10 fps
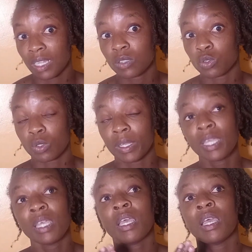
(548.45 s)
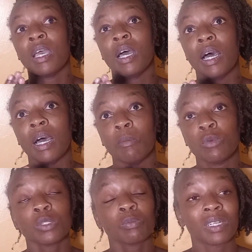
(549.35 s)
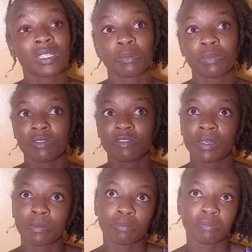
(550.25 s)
That's why most parents prefer